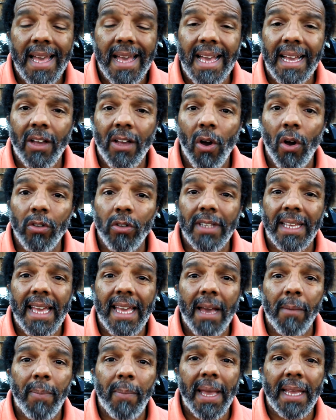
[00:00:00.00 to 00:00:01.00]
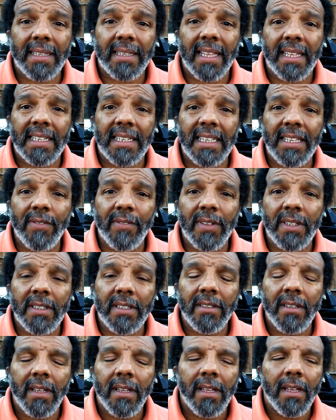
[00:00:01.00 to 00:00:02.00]
I called the guy back that
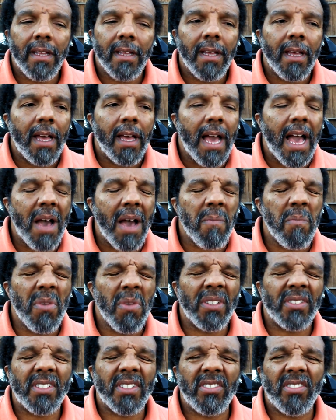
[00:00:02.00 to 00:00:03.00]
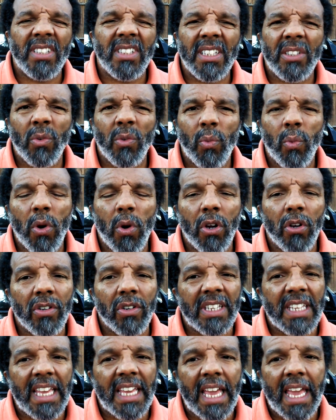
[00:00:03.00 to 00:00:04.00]
evening. I must have said the
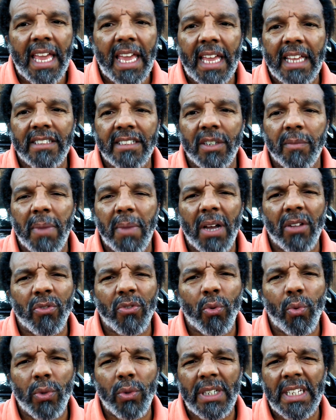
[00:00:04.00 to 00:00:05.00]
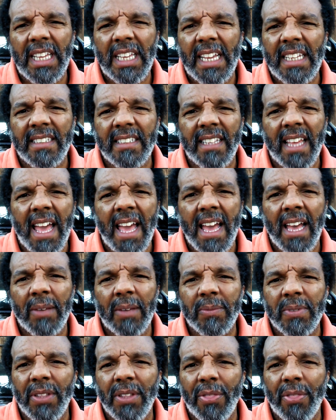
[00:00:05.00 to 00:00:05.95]
word cash about 28 times